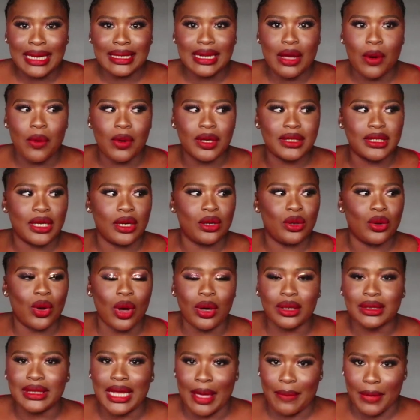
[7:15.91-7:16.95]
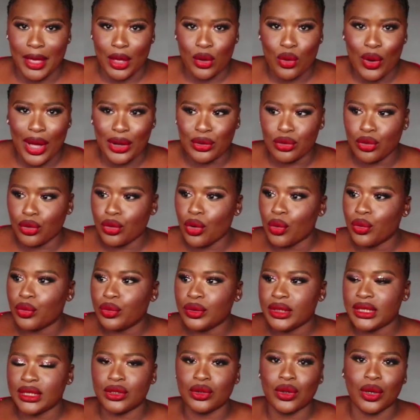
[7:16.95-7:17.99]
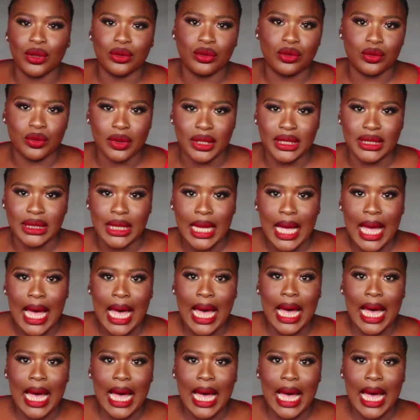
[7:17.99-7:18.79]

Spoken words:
And that was a long time ago. I don't know who did not do it.